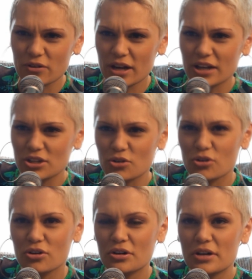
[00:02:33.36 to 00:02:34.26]
feel like
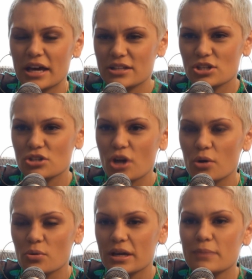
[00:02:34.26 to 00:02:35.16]
you're getting to
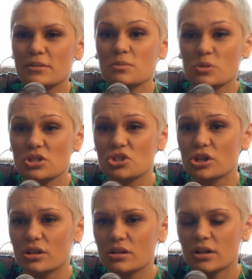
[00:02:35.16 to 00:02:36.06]
know him as a
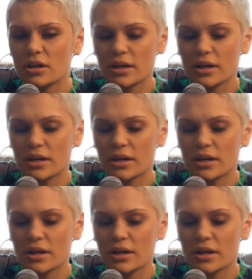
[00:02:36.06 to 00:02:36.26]
musician.